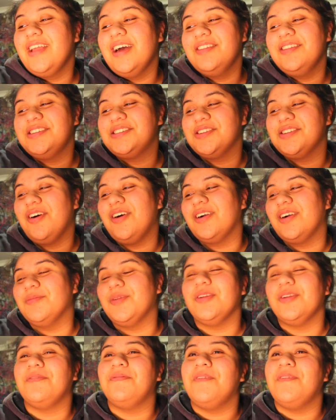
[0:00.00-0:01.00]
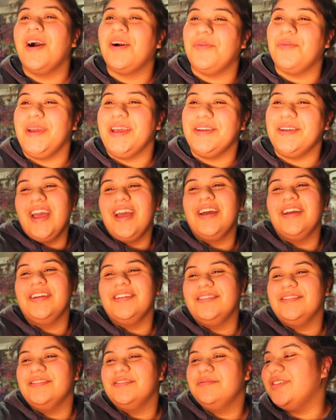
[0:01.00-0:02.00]
Now this song I'm not a fuck with.
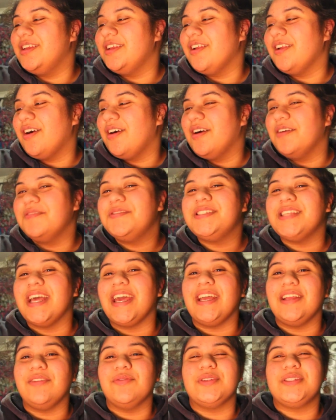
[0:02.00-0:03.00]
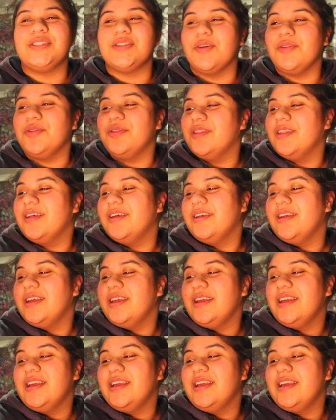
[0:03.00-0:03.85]
and you know I've seen what's on the